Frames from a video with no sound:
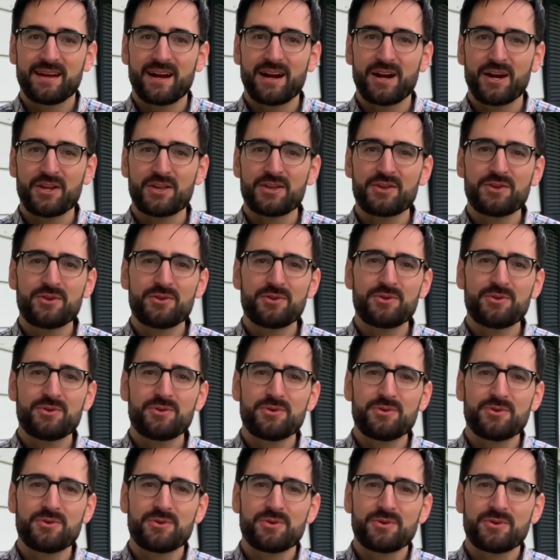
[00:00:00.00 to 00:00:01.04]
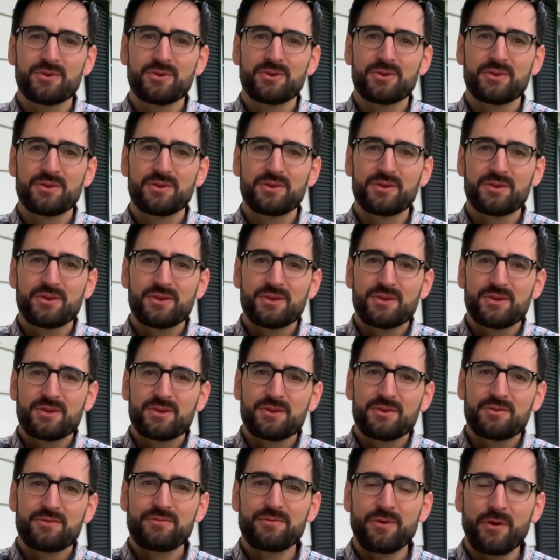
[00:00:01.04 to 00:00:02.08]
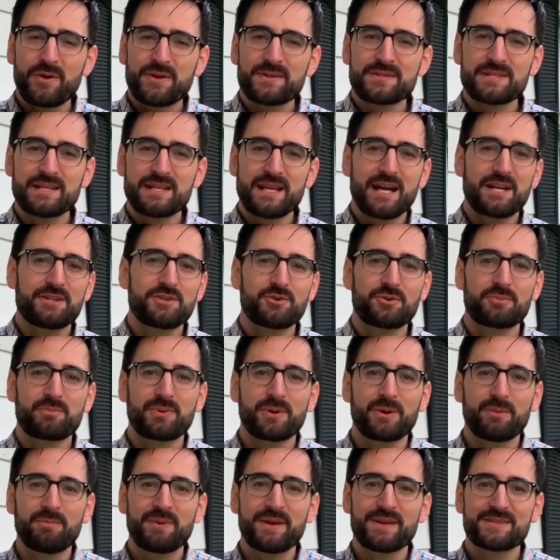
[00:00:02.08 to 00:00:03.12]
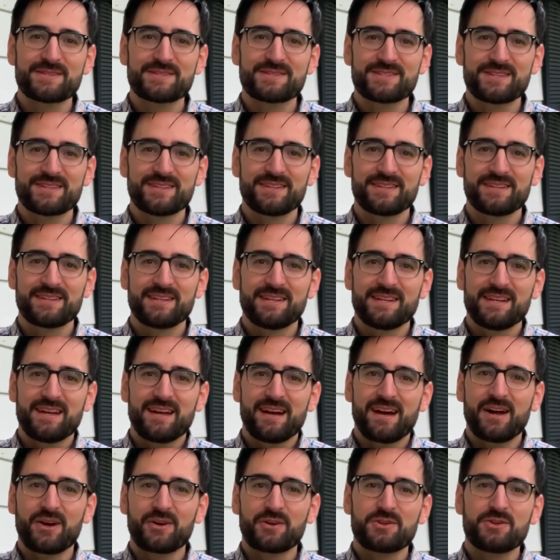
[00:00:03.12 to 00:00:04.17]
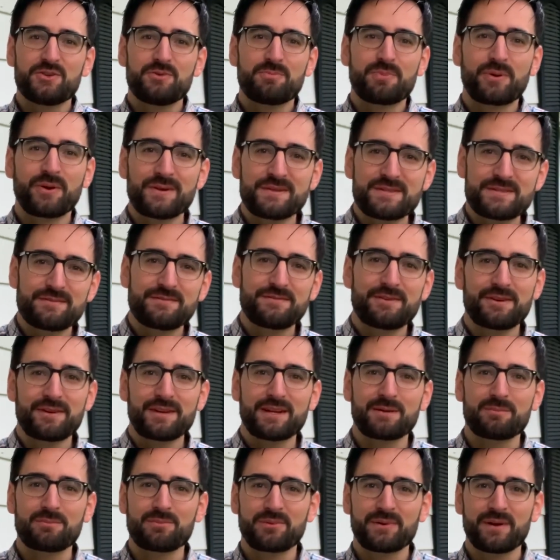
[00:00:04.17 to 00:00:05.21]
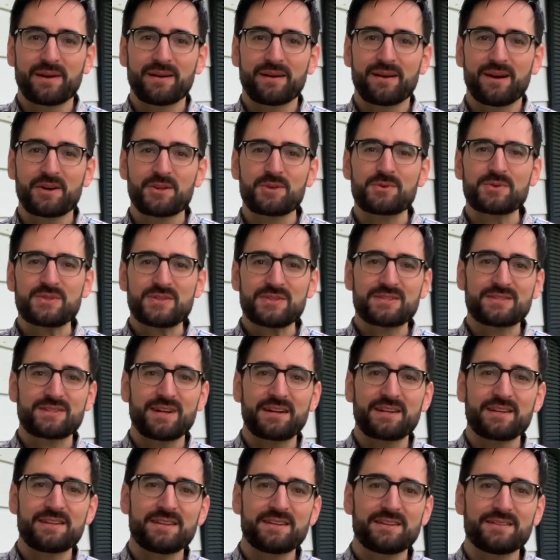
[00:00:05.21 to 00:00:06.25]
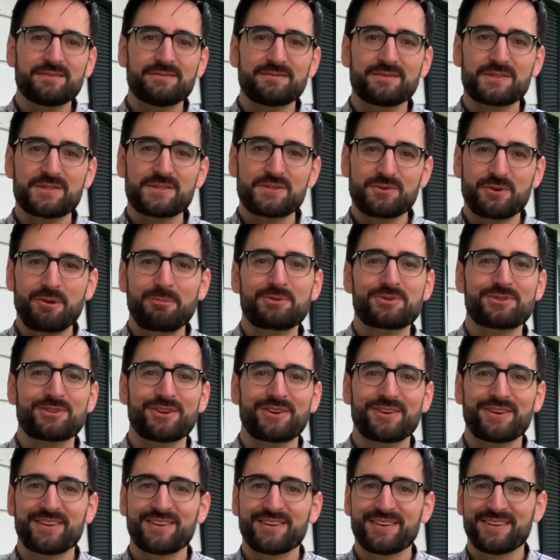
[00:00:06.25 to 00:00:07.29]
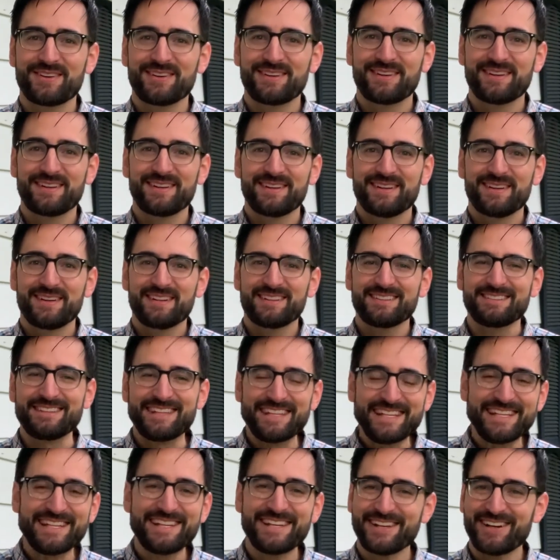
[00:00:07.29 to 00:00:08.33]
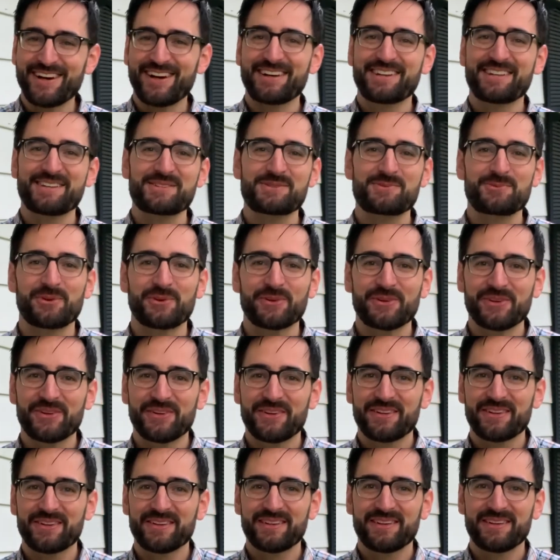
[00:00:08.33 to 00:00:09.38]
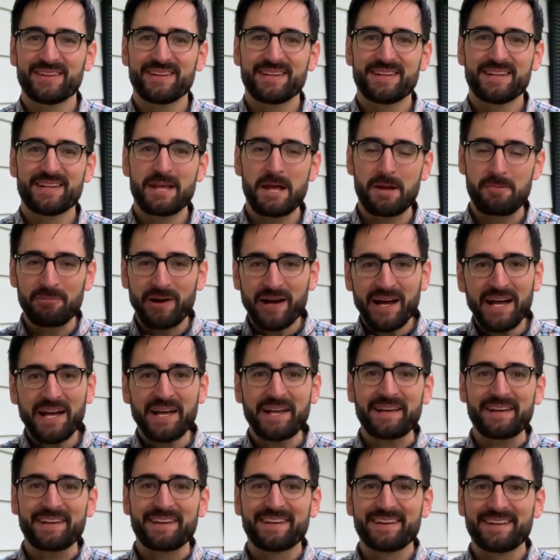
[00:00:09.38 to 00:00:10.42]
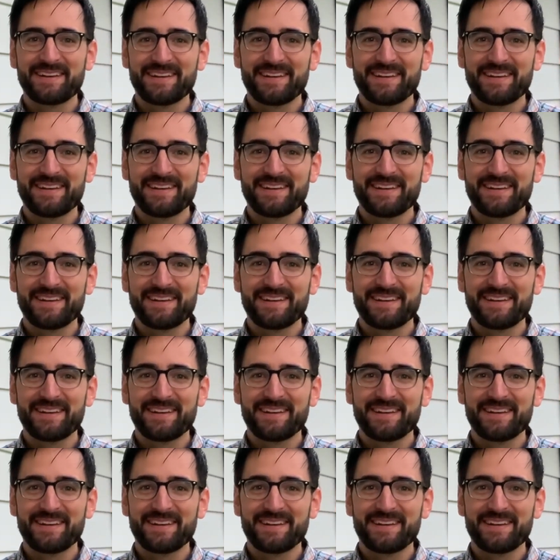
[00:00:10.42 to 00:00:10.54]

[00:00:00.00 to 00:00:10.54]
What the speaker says: Are you focusing on your purpose? Are you persevering in prayer? Are you studying scripture, leaning on his word? Am I?